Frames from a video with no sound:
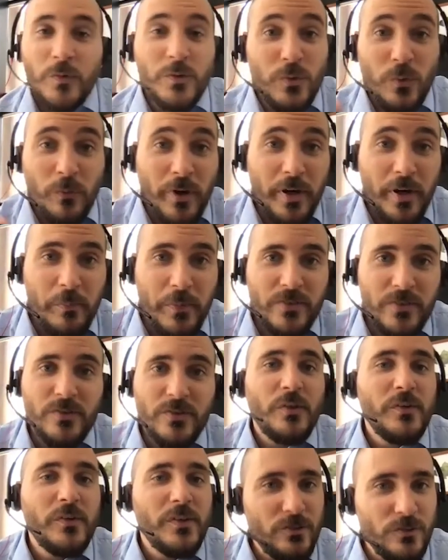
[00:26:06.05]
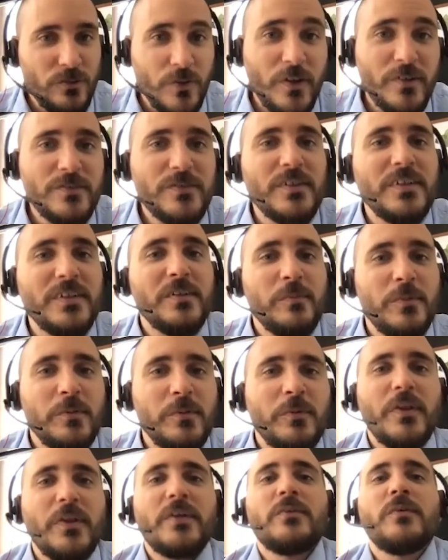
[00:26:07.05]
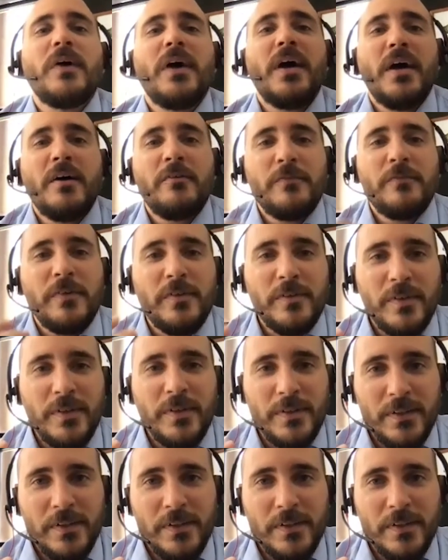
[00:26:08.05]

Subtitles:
you already mentioned the trust in the people that you have and